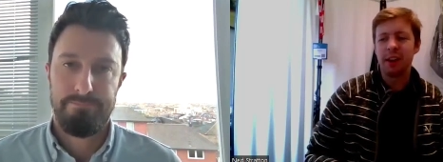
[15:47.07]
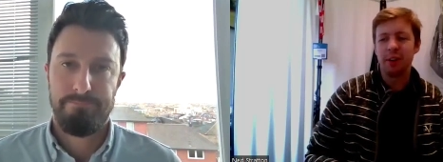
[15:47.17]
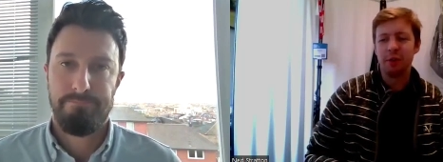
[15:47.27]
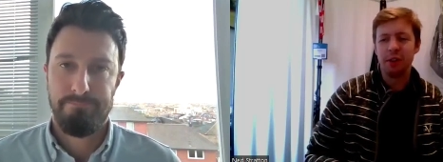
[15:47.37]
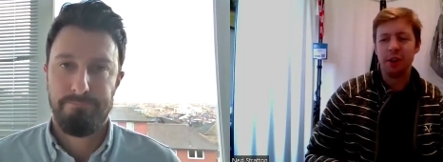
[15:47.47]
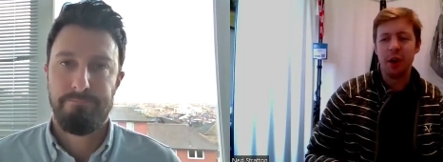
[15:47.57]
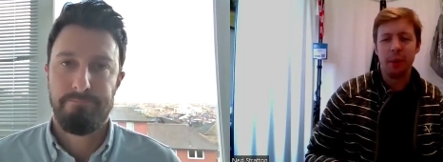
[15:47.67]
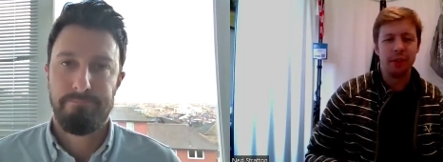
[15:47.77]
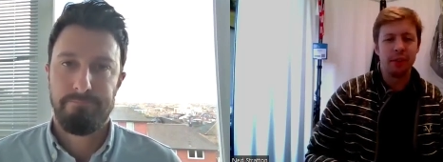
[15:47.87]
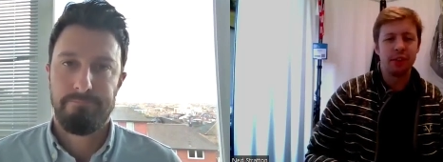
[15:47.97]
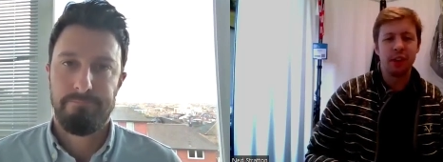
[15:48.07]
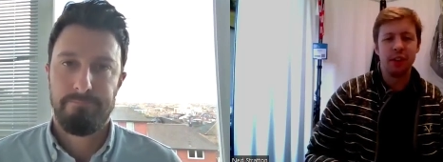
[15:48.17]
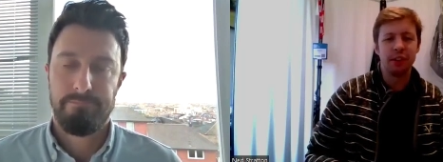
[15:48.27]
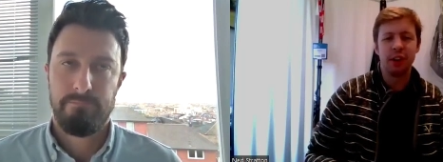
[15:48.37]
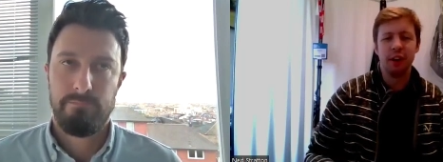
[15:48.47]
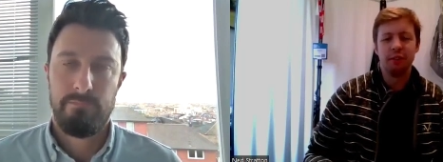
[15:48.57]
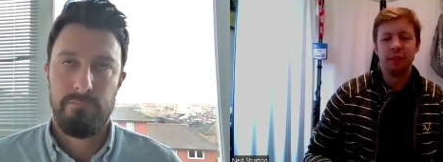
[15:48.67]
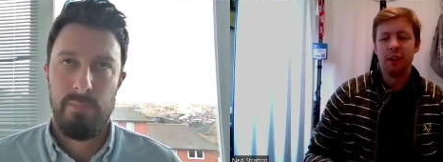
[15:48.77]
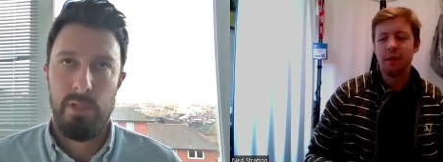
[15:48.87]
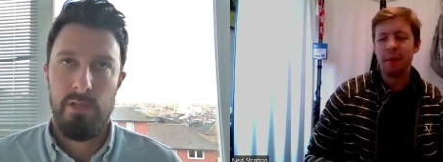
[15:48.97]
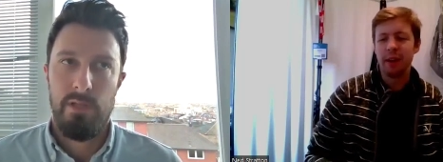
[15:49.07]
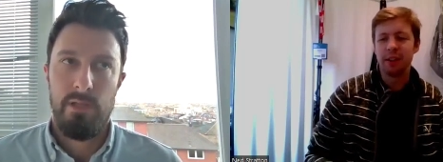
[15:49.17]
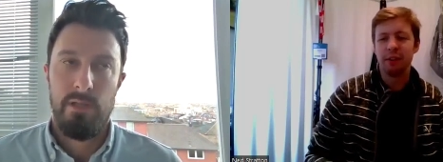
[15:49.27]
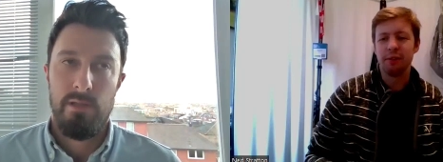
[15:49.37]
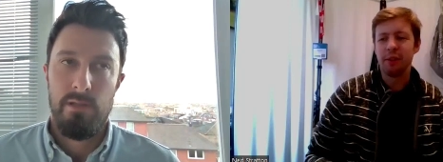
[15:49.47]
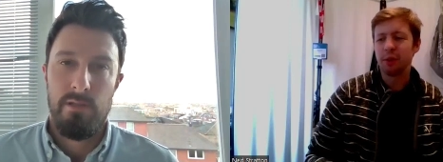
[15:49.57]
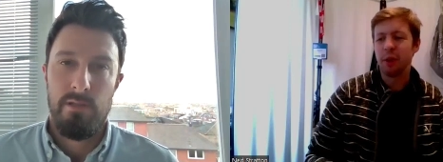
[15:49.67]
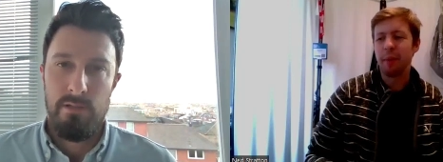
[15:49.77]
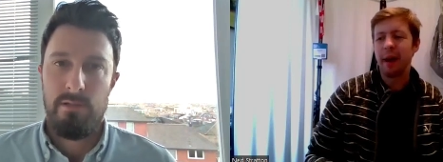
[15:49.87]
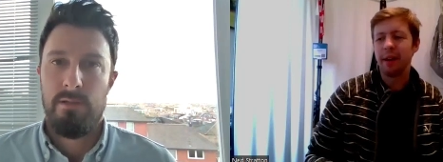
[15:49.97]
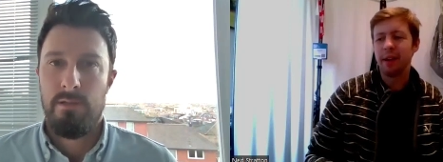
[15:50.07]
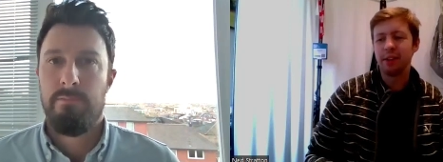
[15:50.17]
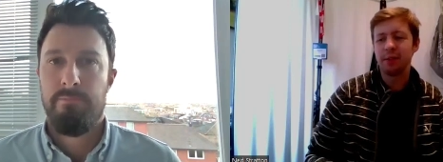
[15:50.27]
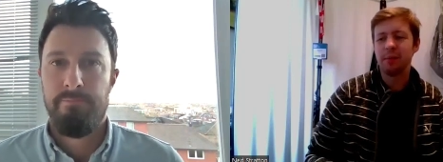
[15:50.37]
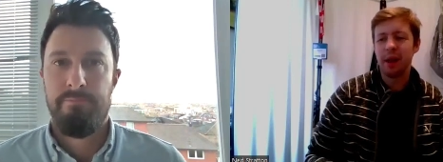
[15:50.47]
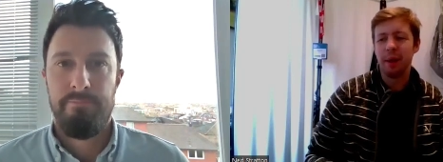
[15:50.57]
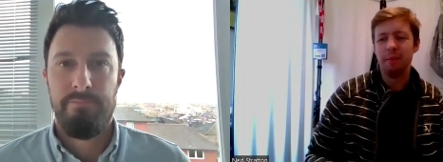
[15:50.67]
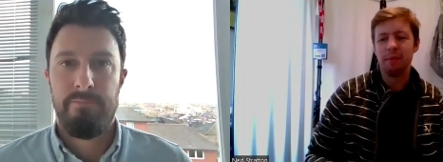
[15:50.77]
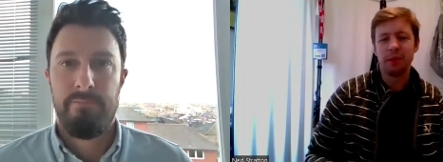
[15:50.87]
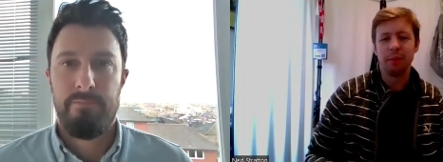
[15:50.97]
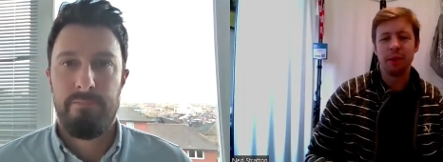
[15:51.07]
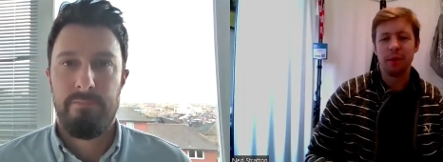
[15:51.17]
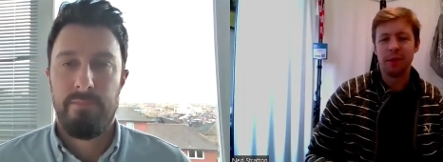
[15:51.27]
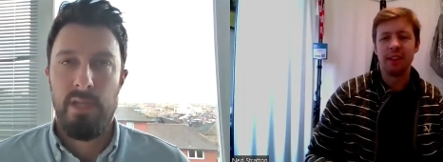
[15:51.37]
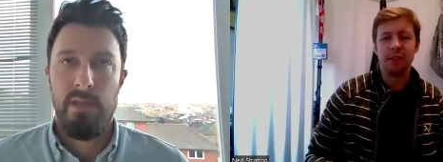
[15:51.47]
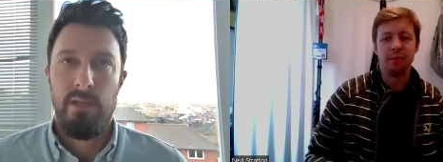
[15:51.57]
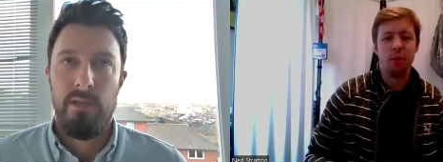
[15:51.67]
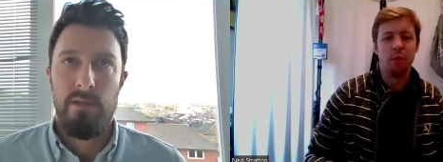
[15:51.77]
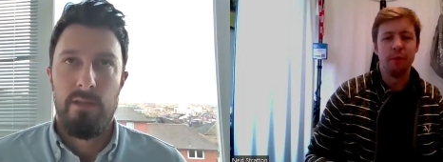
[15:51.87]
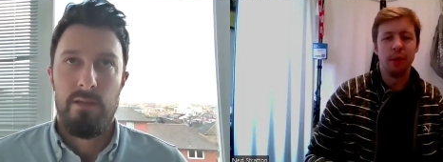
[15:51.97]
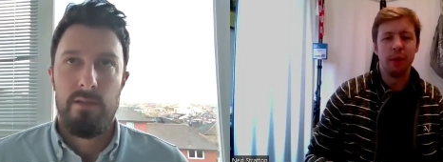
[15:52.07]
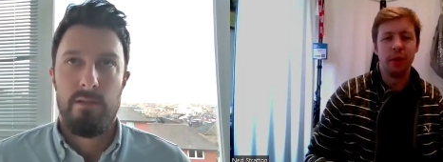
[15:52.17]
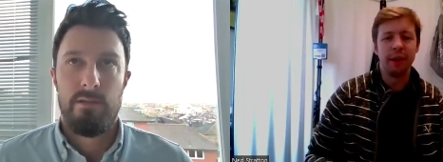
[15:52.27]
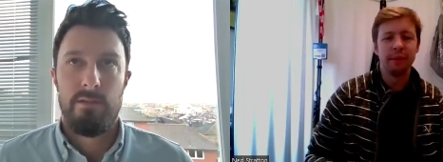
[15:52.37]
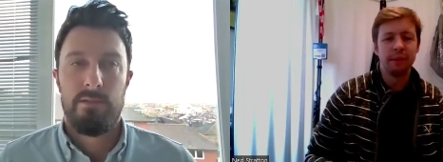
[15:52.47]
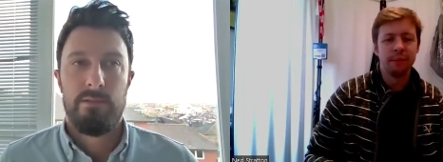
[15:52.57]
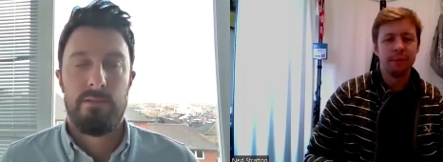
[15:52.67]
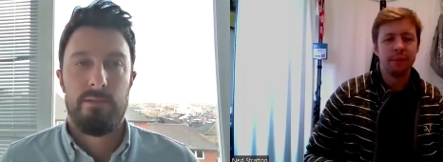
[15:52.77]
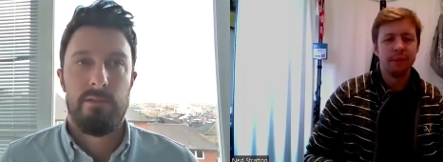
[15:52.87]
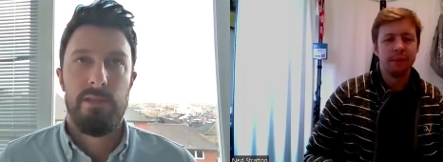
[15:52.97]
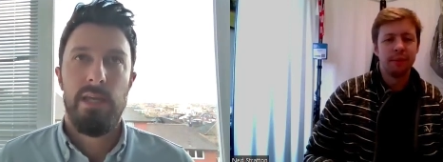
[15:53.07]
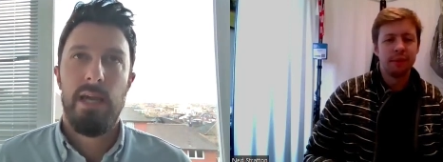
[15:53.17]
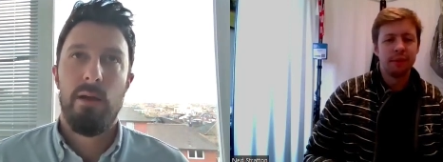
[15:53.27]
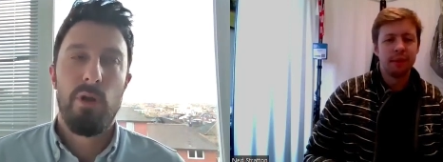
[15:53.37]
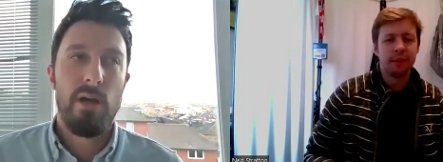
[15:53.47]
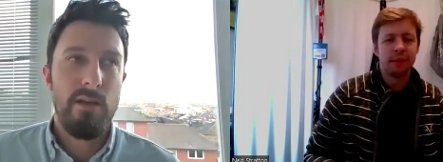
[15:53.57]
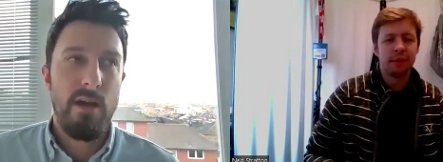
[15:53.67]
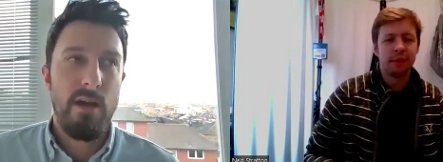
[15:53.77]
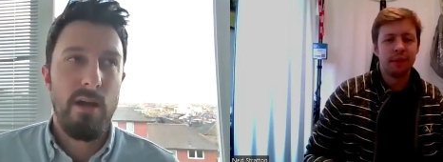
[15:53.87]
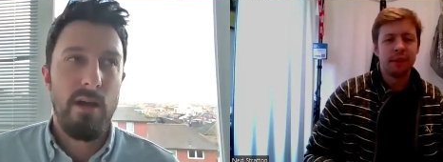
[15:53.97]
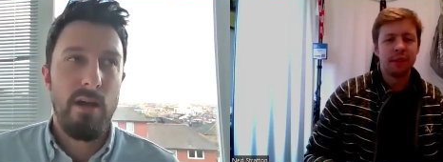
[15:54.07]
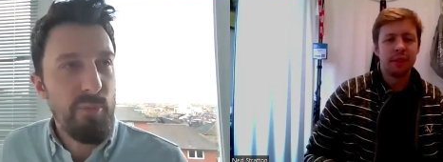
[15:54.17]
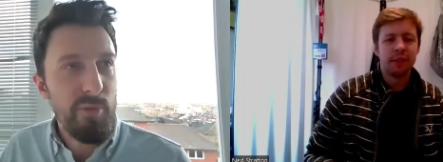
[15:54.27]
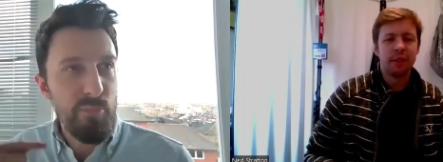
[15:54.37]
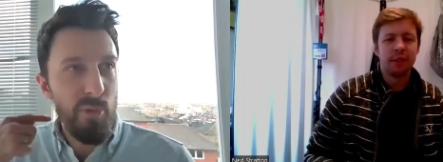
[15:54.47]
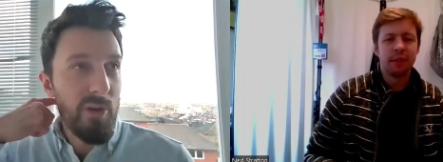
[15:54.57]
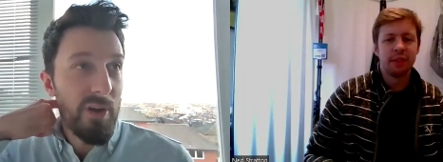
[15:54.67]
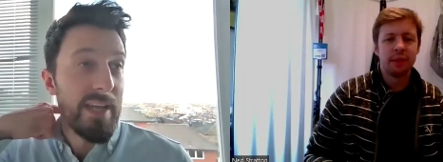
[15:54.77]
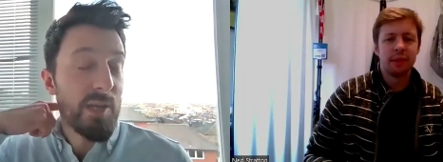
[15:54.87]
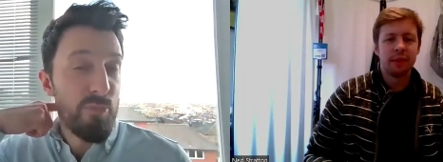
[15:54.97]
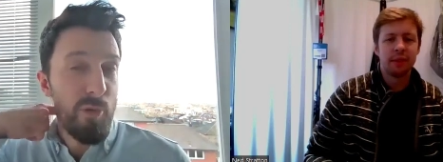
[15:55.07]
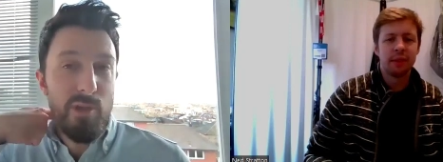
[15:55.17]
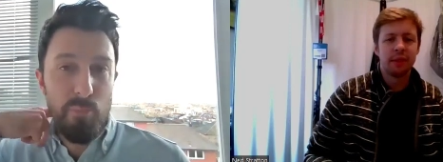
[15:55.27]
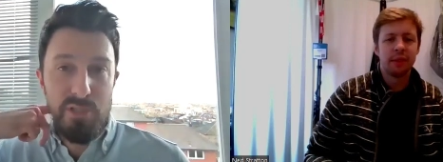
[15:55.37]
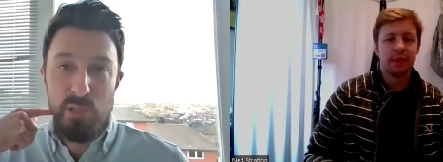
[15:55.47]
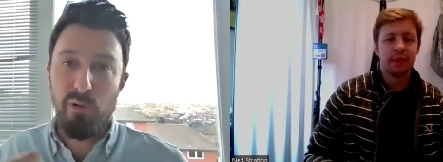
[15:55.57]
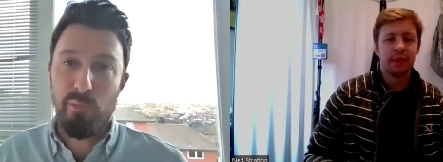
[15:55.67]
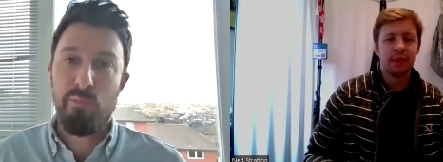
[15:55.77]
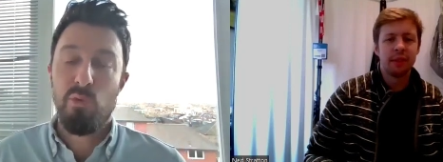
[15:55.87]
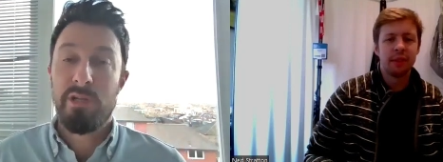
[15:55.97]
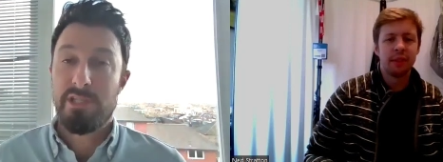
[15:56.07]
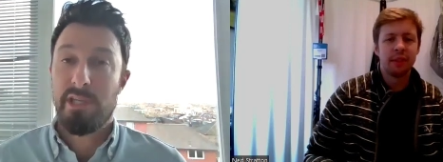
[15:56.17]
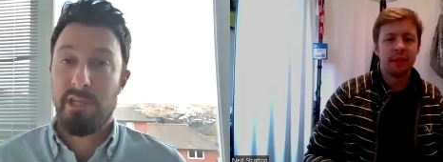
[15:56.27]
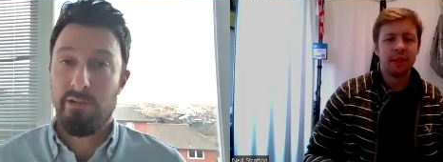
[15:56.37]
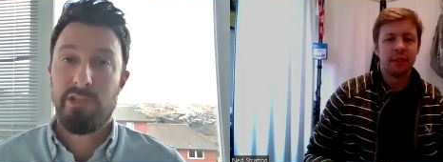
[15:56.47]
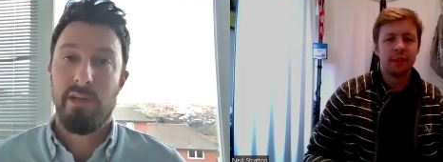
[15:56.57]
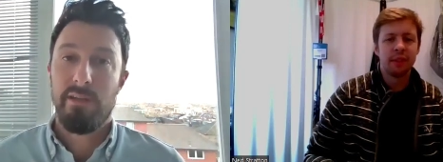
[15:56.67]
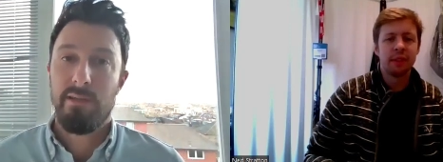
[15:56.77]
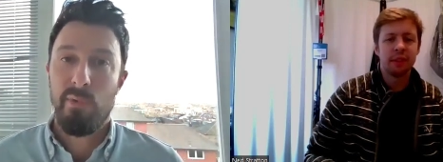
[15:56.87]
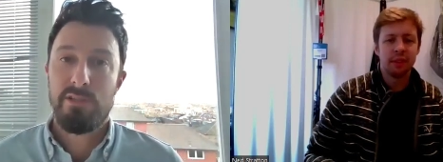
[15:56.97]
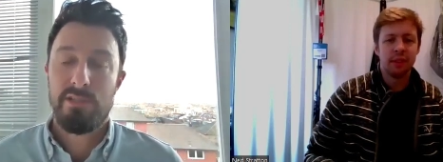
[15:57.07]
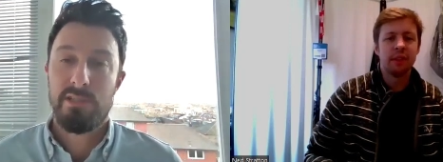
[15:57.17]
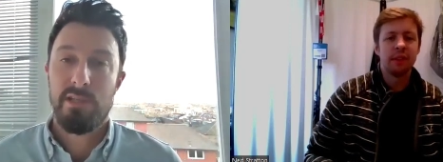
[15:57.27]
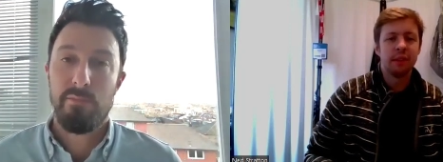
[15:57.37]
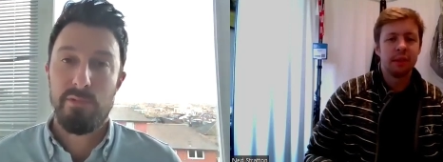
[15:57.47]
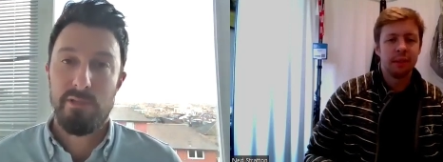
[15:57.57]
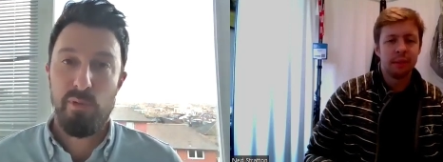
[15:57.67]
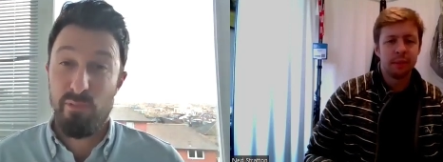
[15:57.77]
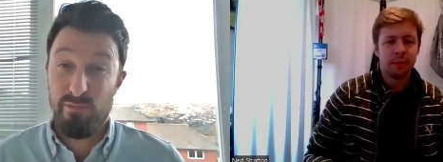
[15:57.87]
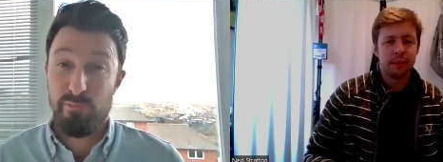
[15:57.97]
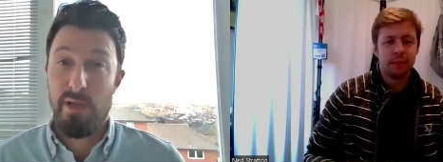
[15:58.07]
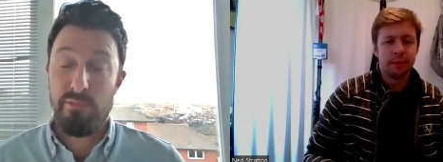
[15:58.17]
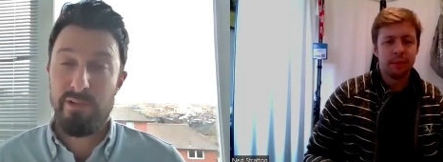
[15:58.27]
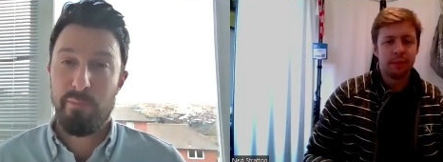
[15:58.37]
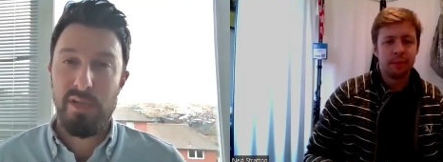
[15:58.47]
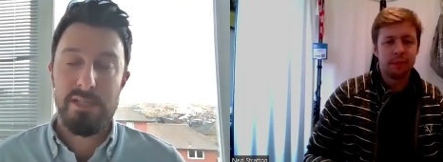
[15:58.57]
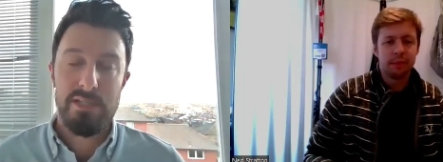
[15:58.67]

Speaker 1: technology you know under the sun to kind of make yourself feel good about it. Um, sometimes less is more.
Speaker 2: Yeah, well, I think it's probably not ego. It's probably the opposite. It's probably more insecurity. I think most mm. of the mm. time is people maybe feel a bit